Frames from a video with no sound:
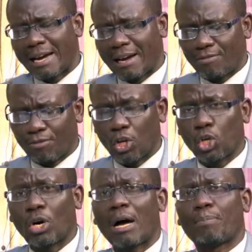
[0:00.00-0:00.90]

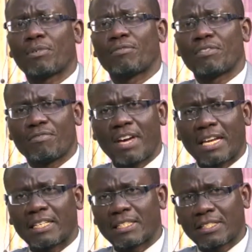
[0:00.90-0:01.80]
follow-up of
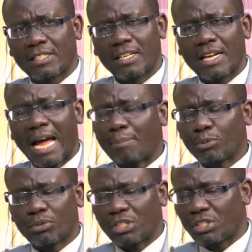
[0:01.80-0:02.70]
events, up
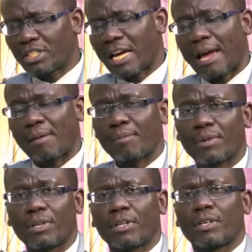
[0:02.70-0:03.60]
to this time,
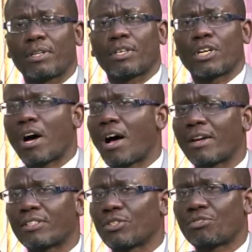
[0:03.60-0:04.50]
God
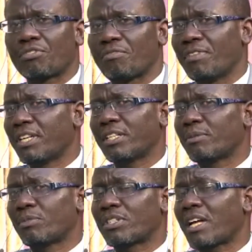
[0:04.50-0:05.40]
has not revealed
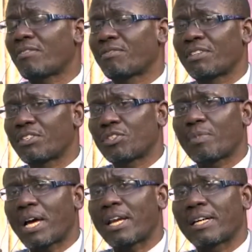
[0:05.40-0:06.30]
himself in this
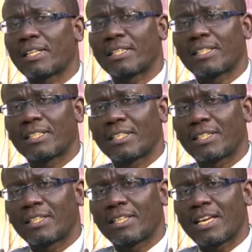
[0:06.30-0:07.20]
manner.
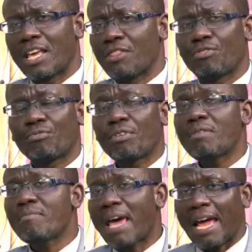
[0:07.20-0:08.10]
In three
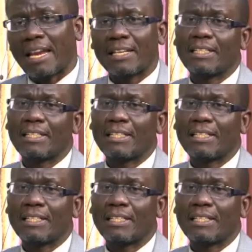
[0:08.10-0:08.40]
men,